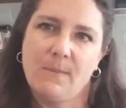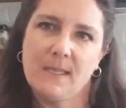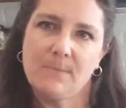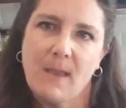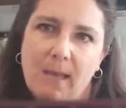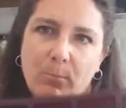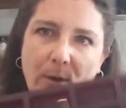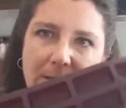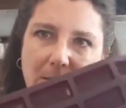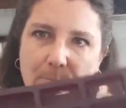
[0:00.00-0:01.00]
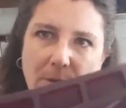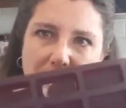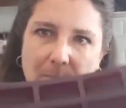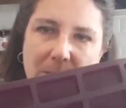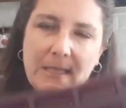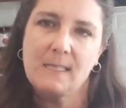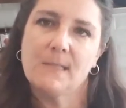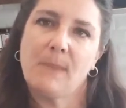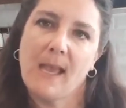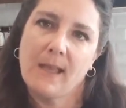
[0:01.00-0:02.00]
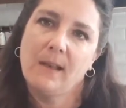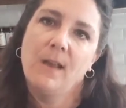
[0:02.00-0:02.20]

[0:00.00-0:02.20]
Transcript: This bad boy is our perfect petite pan.